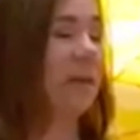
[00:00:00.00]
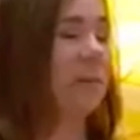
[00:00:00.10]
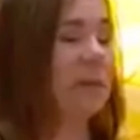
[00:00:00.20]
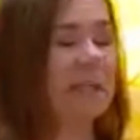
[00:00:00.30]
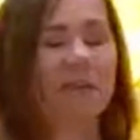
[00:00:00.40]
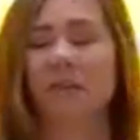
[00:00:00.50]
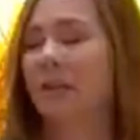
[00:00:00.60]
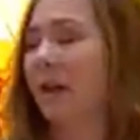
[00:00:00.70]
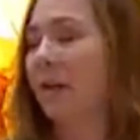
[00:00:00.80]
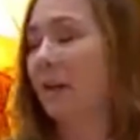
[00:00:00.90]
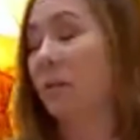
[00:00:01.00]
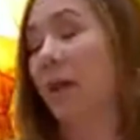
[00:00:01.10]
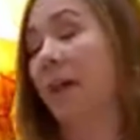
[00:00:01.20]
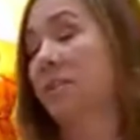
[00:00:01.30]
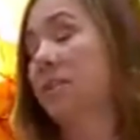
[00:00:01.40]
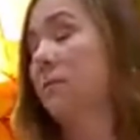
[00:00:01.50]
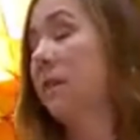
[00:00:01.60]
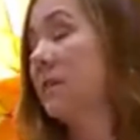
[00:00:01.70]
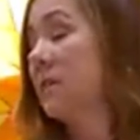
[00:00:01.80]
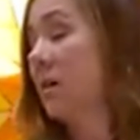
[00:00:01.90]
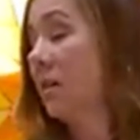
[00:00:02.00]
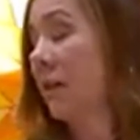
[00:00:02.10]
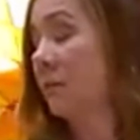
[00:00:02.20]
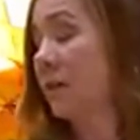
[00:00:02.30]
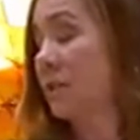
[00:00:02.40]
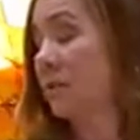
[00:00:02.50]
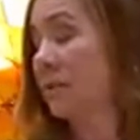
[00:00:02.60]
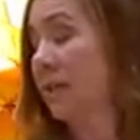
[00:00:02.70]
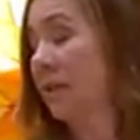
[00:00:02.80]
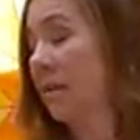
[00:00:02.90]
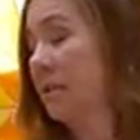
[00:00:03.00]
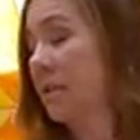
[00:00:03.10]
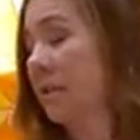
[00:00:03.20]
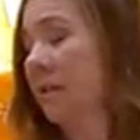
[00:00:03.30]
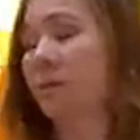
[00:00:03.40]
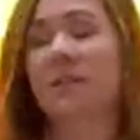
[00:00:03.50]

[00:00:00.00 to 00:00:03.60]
believing that it will actually reinstall that original technology that you were